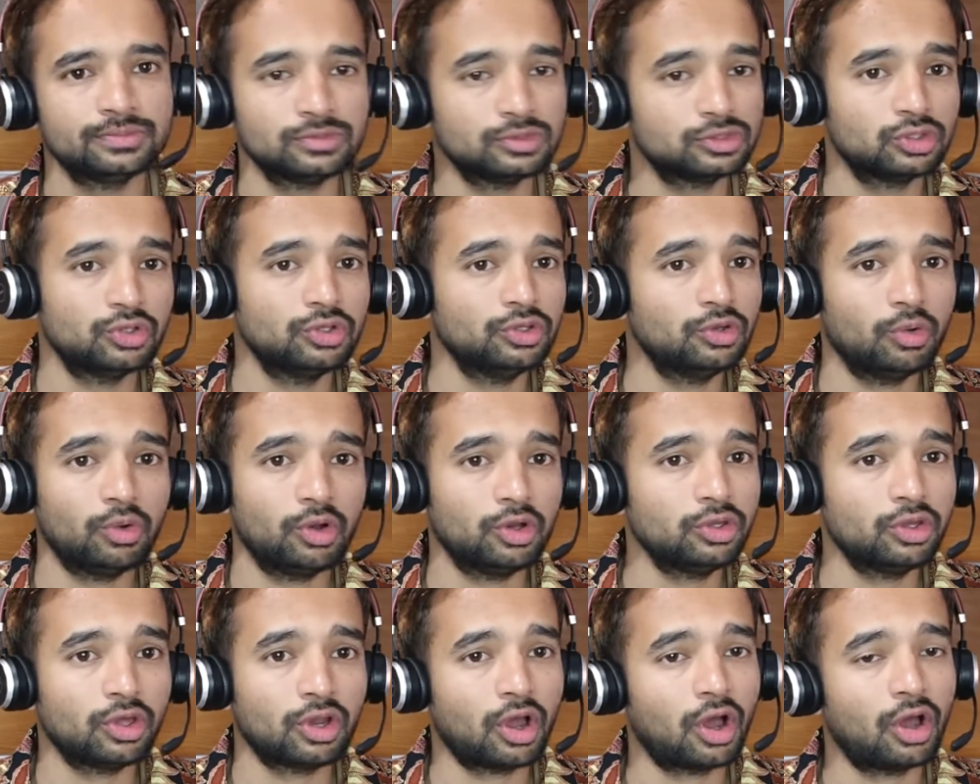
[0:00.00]
So
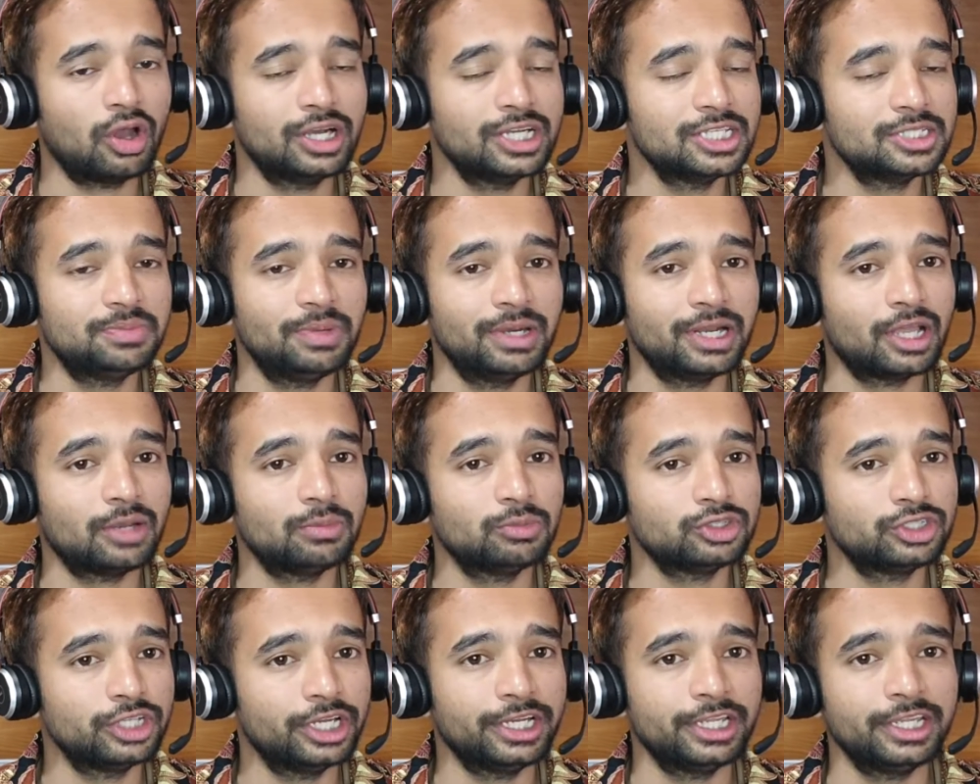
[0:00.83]
you're already spent
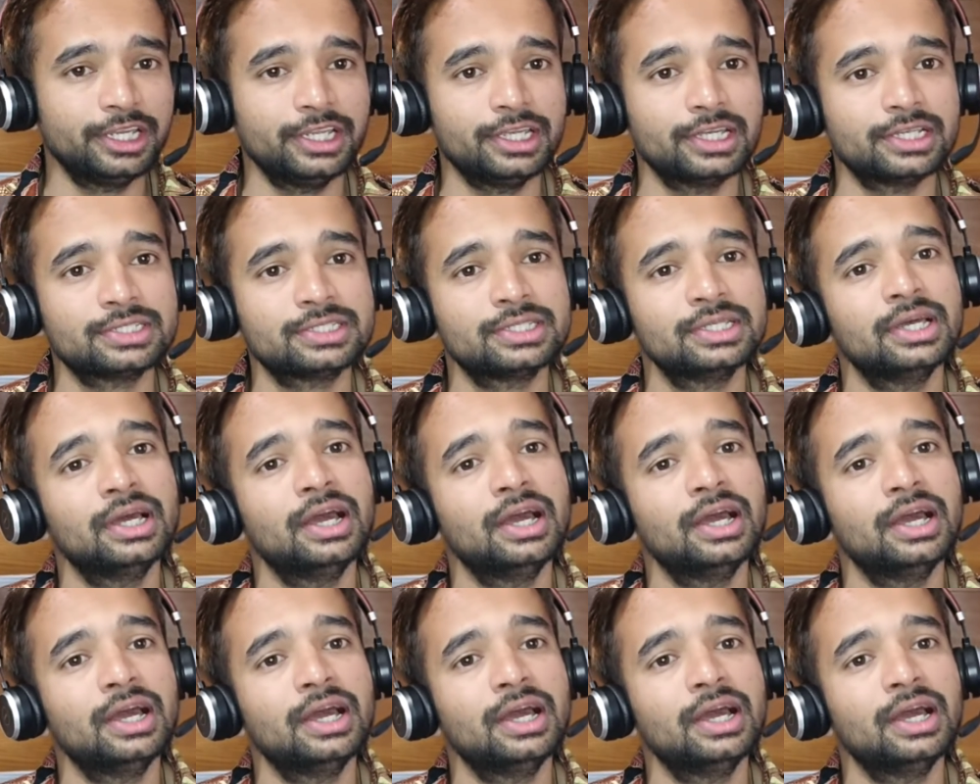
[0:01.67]
almost 18 years.